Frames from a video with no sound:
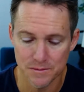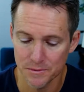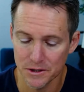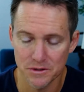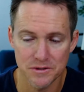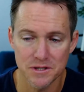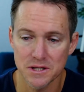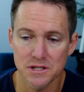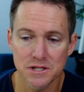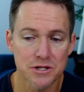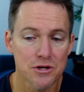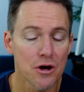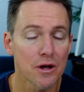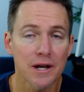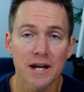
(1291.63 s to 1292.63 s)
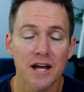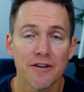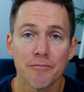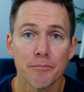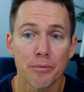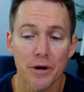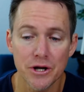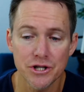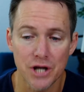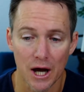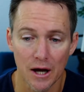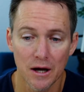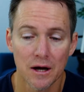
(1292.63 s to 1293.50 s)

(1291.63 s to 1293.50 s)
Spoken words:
because there's not enough pressure,